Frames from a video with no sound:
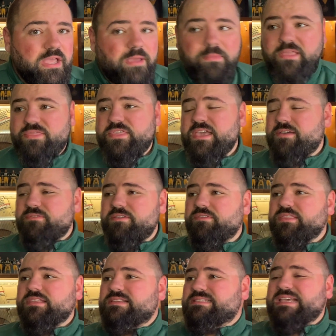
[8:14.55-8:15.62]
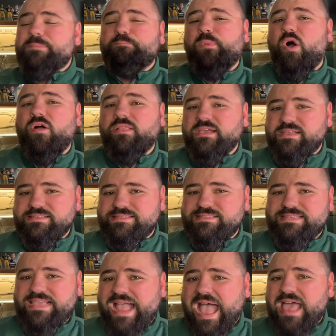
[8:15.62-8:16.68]
I mean, think of even the deep ball against
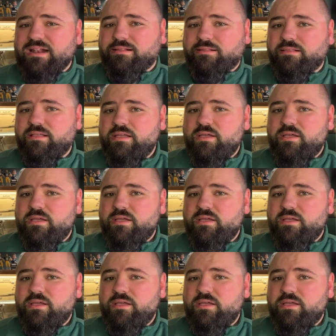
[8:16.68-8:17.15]
Seattle,